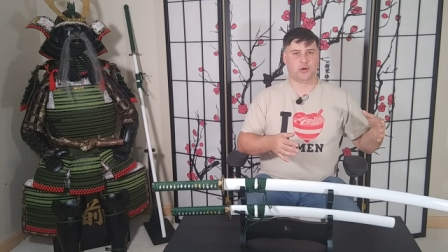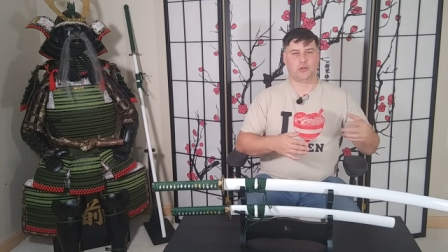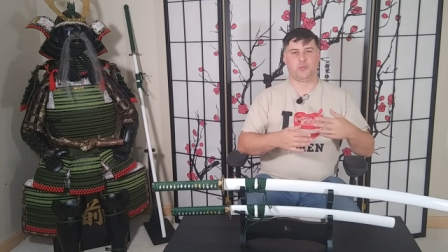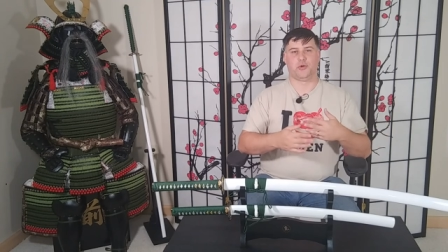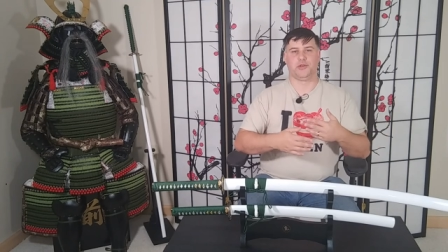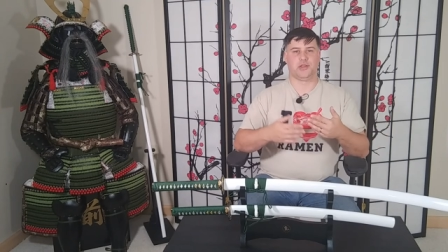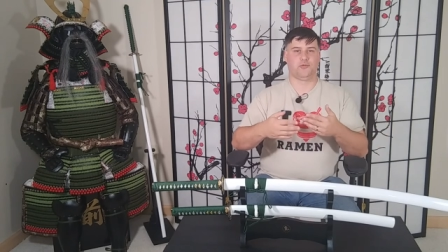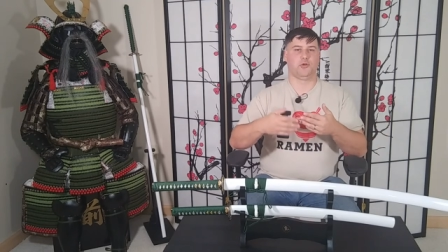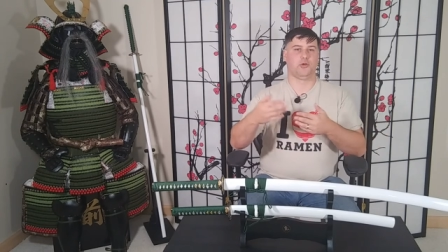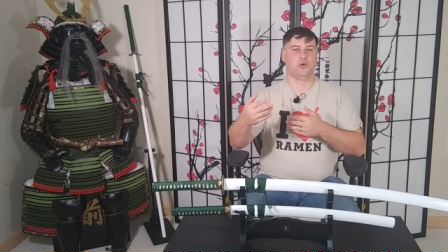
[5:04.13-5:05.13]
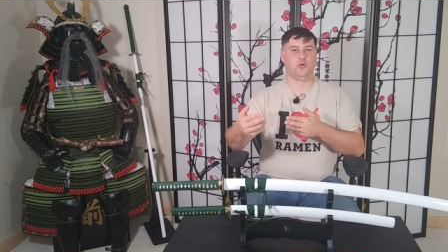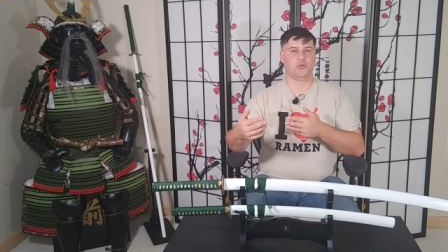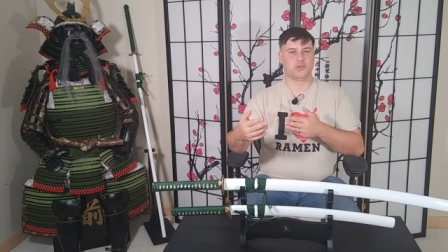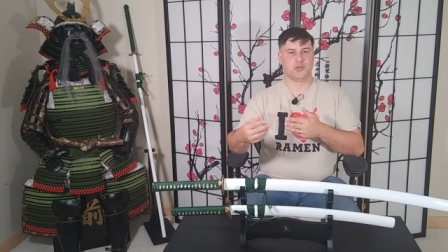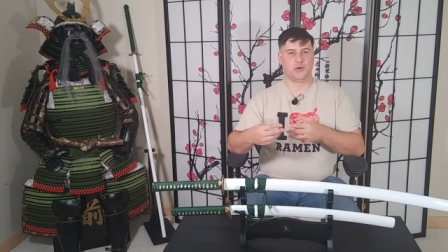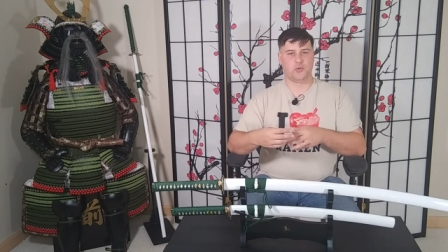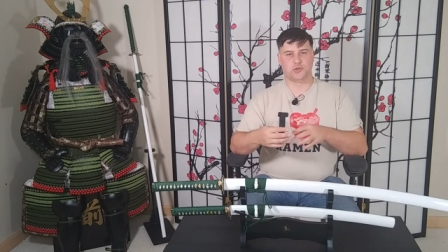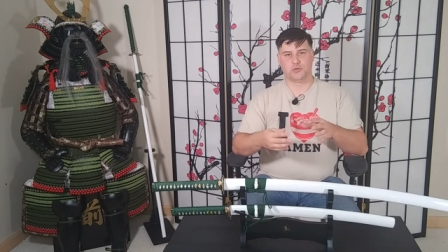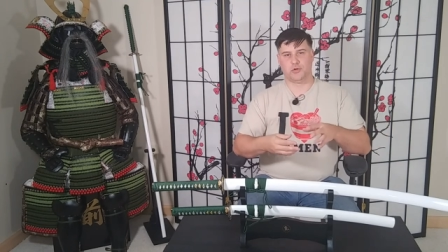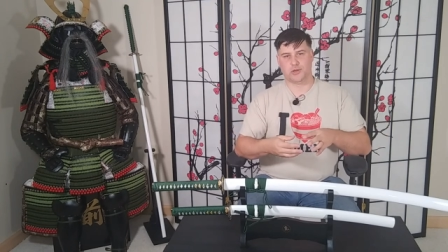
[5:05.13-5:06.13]
it, or they'll put different goals so that what
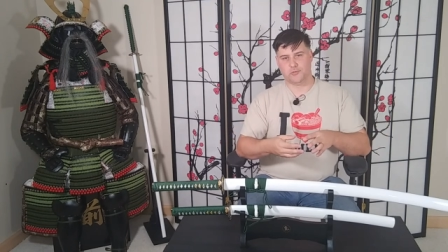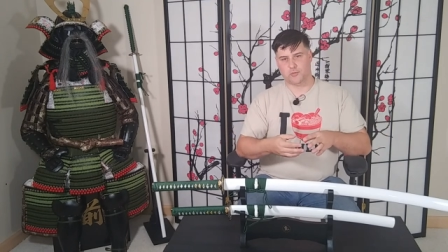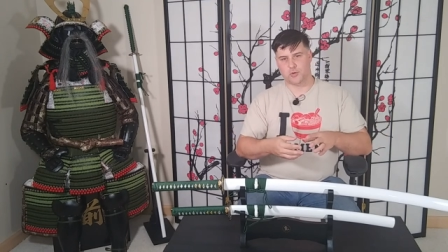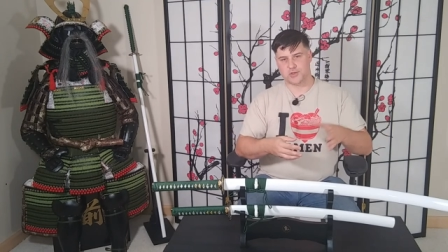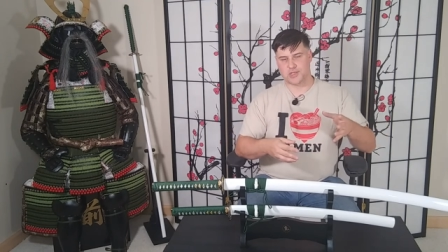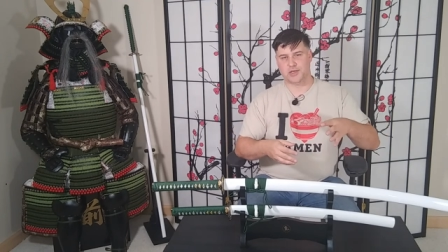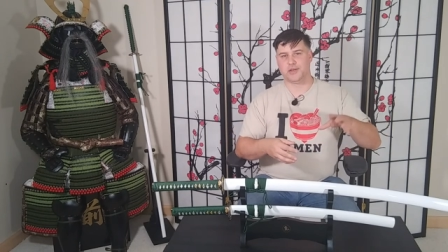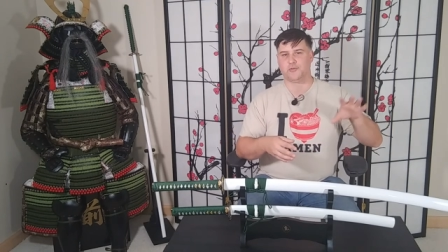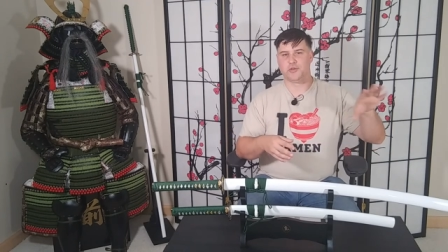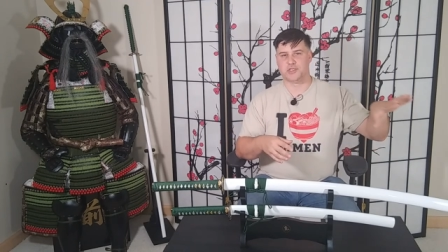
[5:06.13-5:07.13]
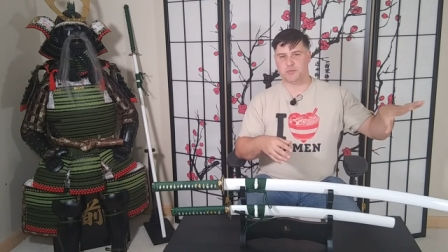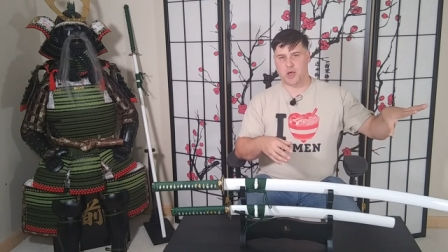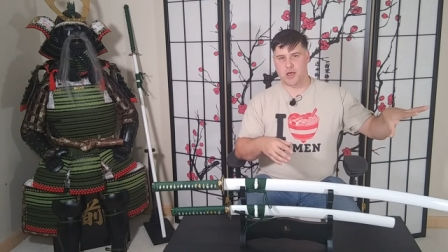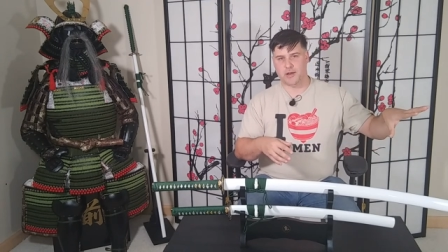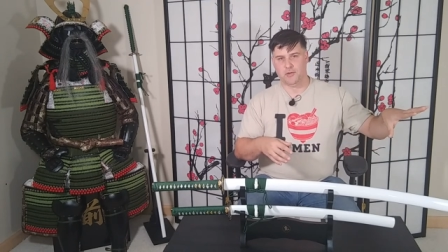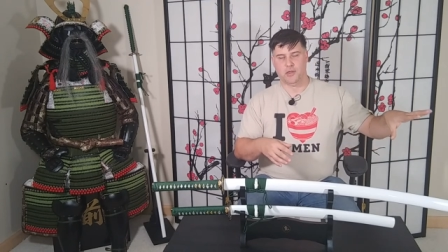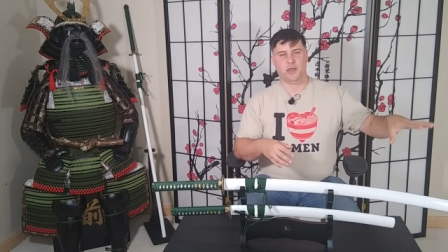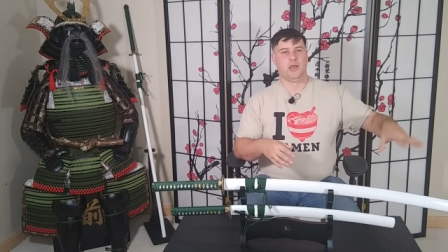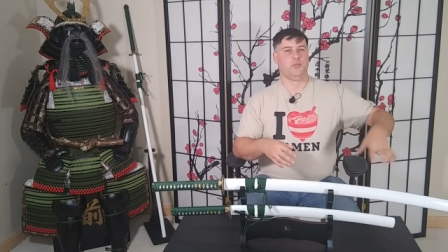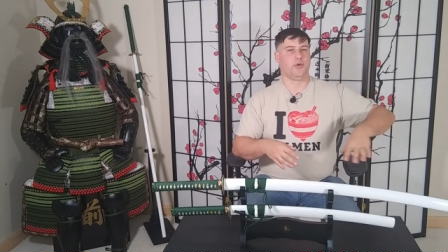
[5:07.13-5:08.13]
you're looking for is in a different spot,
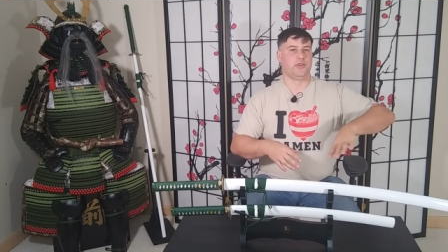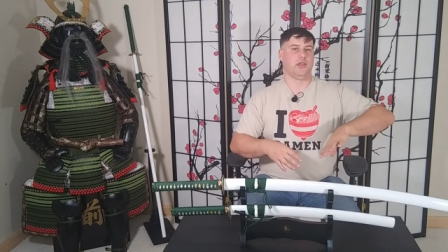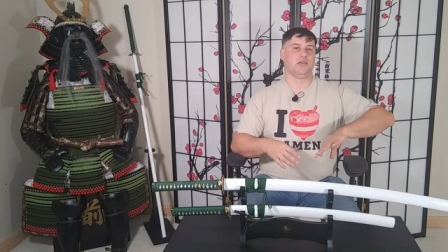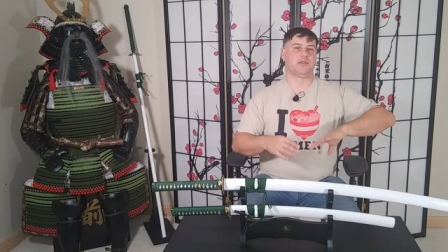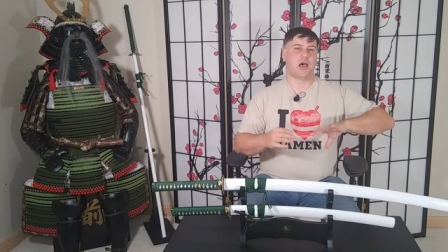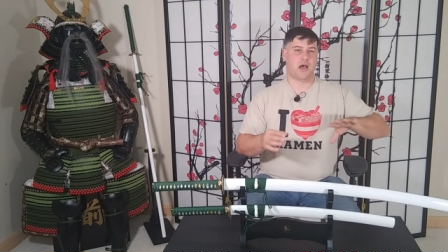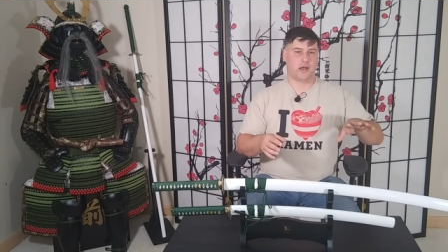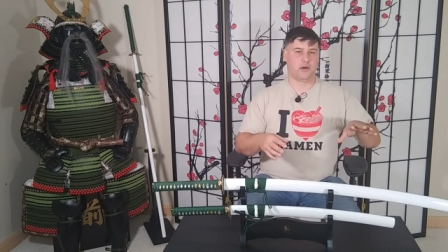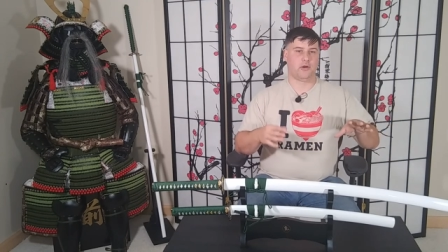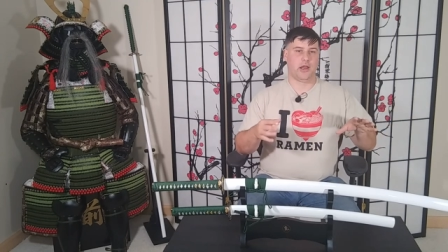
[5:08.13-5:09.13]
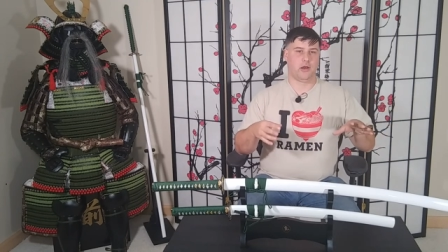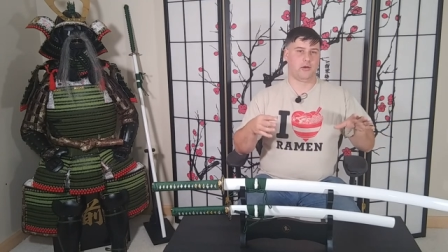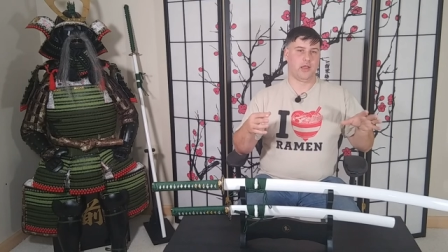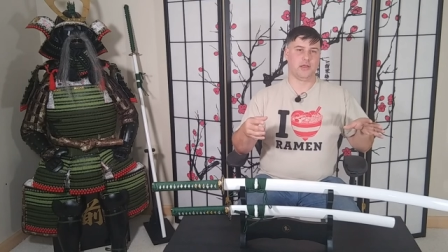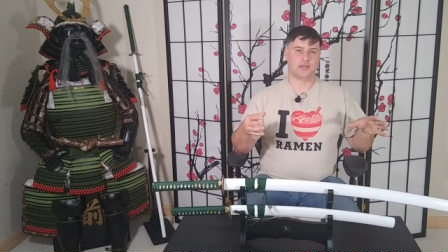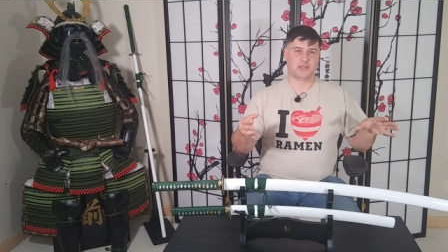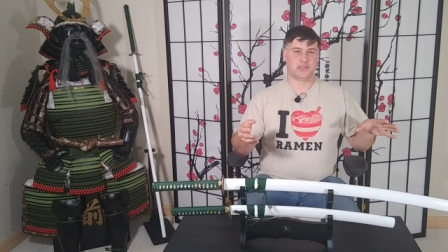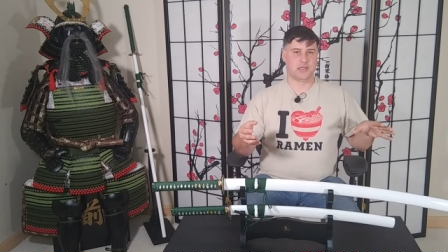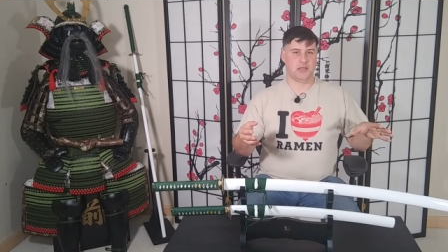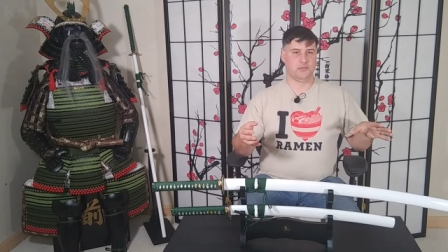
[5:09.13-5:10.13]
but the entire area is the
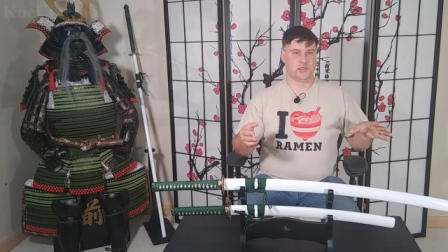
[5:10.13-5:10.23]
same.